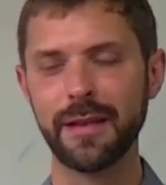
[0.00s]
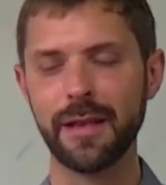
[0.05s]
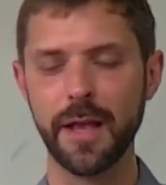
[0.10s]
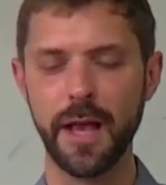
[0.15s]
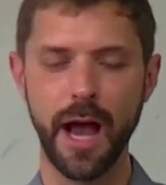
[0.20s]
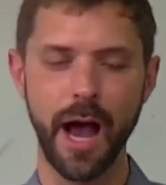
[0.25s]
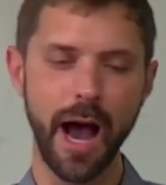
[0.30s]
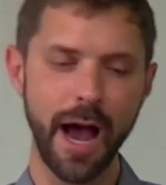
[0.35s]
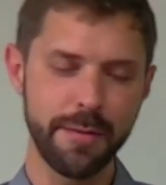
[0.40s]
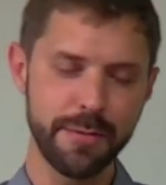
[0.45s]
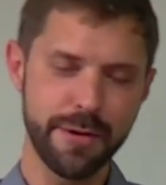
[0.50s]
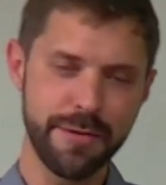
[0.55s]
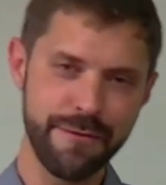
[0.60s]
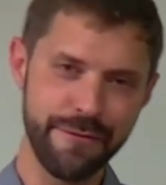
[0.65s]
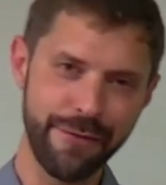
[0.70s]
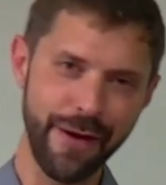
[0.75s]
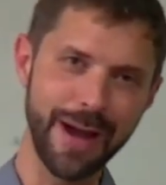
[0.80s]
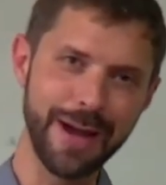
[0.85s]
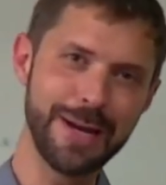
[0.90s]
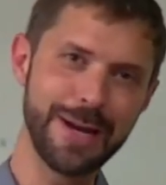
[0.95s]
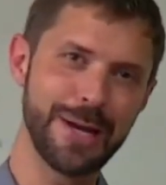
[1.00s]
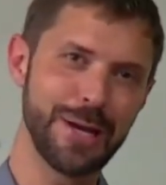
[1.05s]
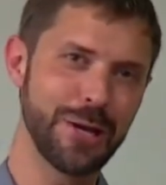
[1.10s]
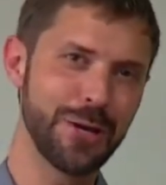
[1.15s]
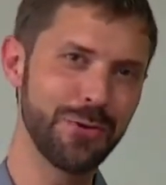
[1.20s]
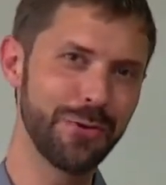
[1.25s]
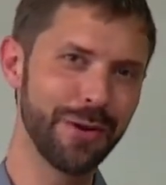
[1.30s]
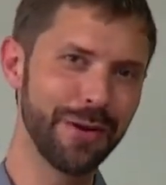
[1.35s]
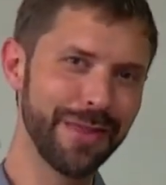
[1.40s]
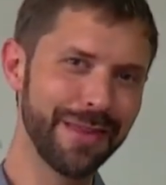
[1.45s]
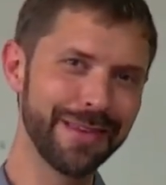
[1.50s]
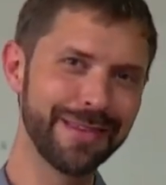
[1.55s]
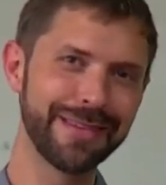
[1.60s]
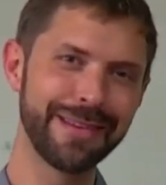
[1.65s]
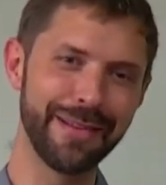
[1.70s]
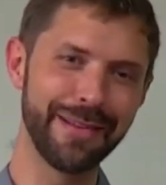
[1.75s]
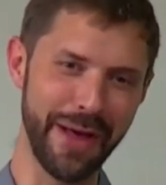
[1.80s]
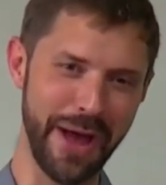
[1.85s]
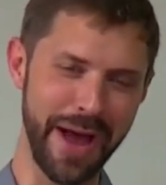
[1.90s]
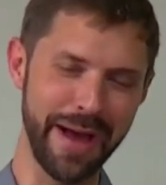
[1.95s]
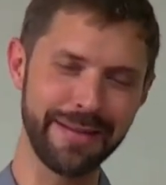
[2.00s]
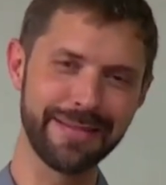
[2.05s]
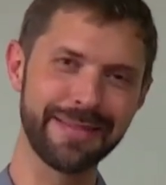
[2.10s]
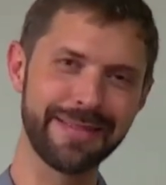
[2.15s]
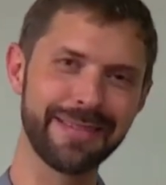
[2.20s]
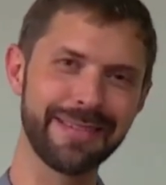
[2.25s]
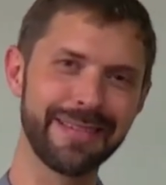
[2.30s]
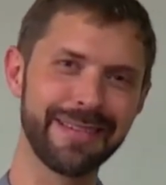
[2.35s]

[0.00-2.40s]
I'm inviting you in this class.